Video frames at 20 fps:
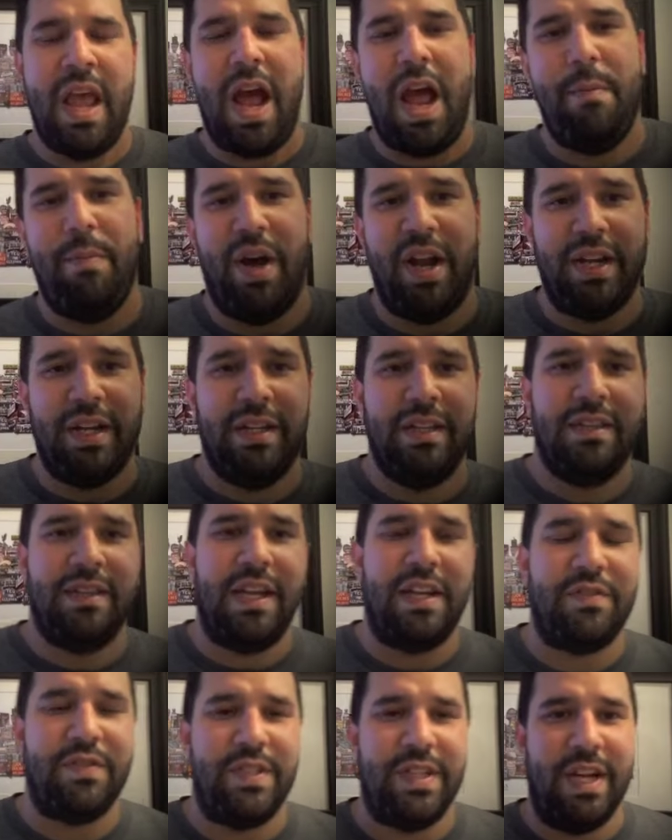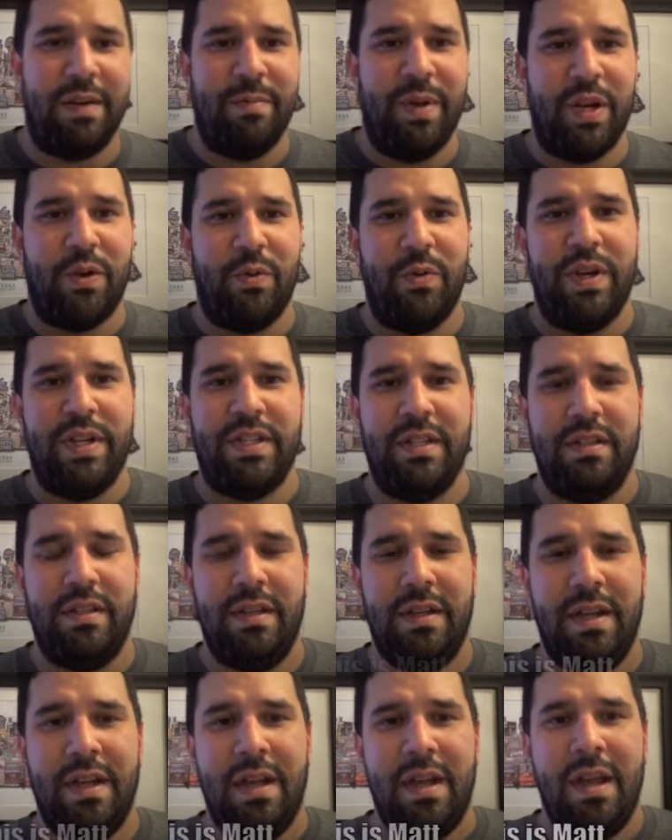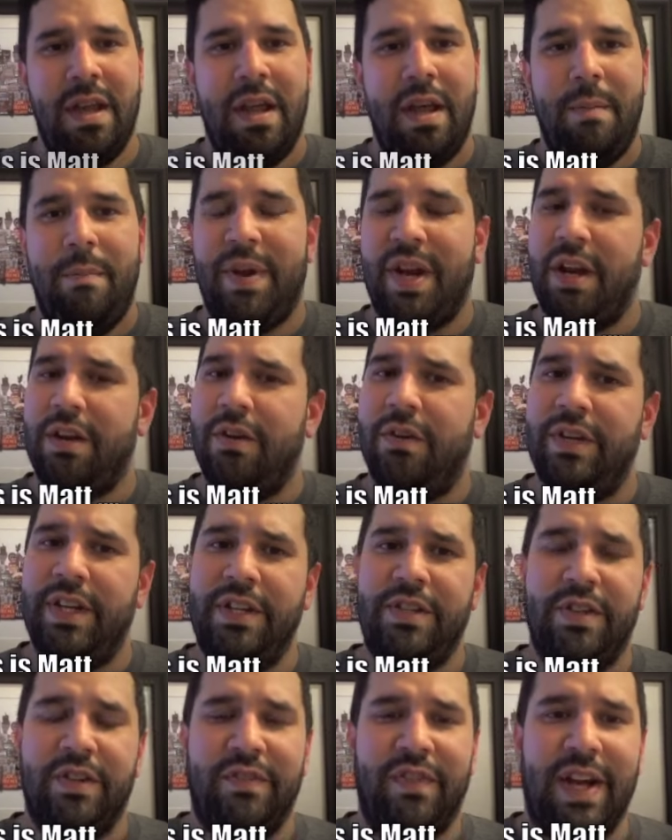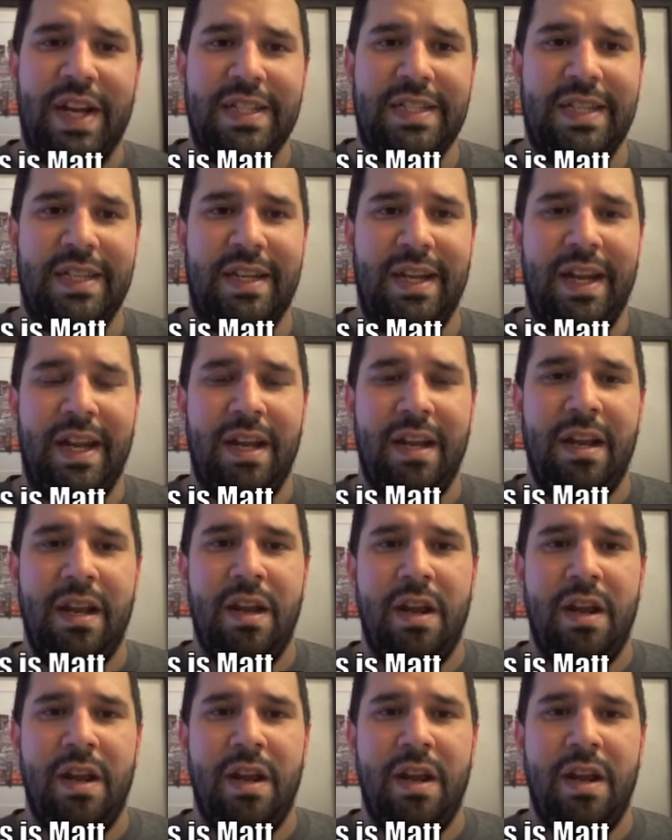Hi, Bonnie. Thanks for taking my question. But I don't need your advice today.